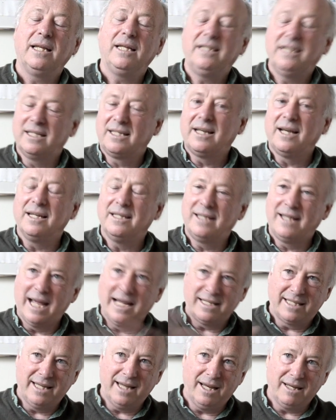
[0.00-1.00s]
decides
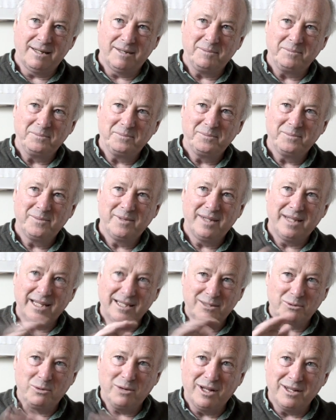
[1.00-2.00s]
that's it, and
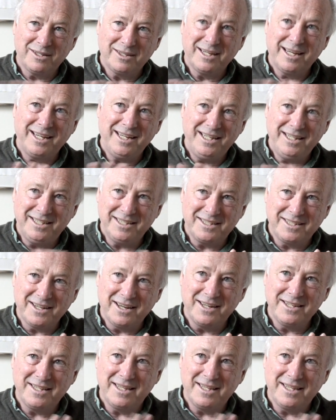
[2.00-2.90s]
that's all I'll say. He decides